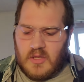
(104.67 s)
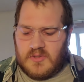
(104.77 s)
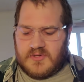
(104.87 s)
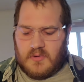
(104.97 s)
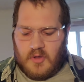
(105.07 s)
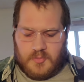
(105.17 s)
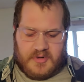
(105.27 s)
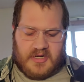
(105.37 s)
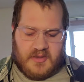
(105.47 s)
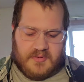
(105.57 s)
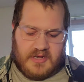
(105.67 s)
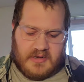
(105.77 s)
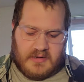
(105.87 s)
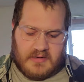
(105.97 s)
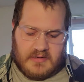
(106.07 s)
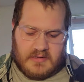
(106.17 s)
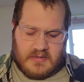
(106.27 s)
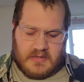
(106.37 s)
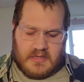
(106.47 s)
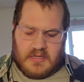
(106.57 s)
so we'll open it up here.
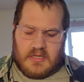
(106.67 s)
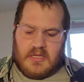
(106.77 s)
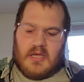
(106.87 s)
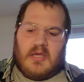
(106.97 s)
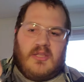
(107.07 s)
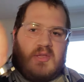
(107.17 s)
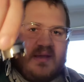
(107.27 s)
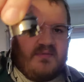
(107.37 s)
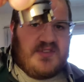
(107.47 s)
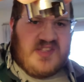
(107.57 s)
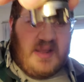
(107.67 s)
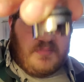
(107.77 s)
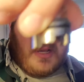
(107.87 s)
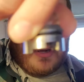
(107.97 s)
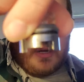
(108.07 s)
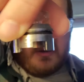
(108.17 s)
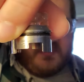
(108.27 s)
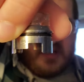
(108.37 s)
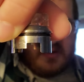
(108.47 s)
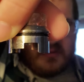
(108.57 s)
You have step down
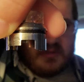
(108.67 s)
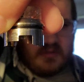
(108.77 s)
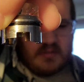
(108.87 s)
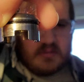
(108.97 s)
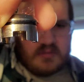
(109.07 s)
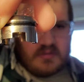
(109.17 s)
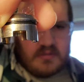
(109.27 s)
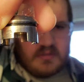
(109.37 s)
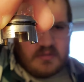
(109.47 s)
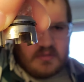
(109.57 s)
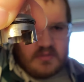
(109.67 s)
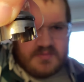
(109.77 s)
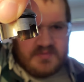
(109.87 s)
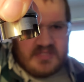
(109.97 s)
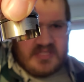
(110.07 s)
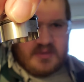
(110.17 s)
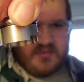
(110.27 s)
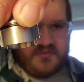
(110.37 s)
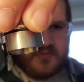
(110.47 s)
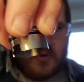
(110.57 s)
airflow. We've seen that
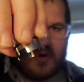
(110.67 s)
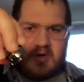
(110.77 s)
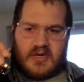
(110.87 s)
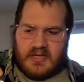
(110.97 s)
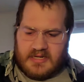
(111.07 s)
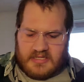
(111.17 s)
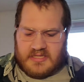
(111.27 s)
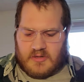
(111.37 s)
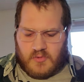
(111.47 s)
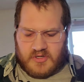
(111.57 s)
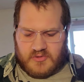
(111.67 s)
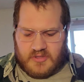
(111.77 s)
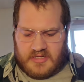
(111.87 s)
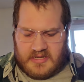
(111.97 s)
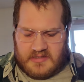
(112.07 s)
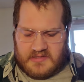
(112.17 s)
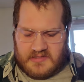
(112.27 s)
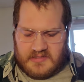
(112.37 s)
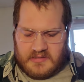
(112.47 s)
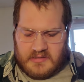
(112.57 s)
before, and I think it works really
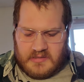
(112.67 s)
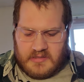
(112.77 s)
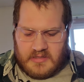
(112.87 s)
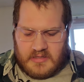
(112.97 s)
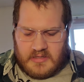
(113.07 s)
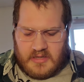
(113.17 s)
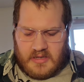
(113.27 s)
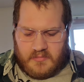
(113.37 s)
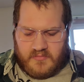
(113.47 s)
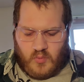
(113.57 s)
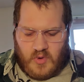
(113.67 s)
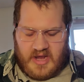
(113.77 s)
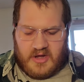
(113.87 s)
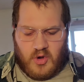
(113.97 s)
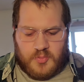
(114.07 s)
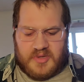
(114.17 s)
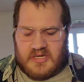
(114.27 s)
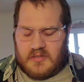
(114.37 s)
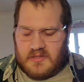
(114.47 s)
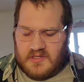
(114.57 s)
nice. Wide
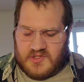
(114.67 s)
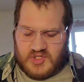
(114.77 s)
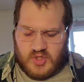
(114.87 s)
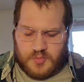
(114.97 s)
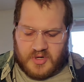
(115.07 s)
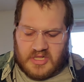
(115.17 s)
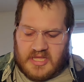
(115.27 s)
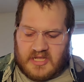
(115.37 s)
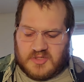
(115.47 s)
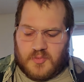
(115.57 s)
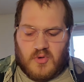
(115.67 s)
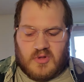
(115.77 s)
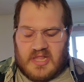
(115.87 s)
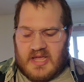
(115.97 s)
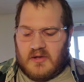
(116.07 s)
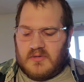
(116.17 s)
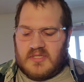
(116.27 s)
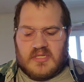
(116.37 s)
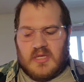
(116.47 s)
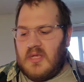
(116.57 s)
open, it's super clouds, bro
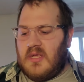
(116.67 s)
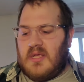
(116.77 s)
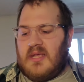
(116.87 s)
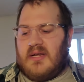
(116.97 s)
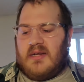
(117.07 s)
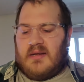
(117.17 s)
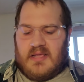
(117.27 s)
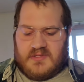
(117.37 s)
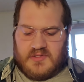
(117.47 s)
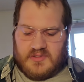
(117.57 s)
clouds, and as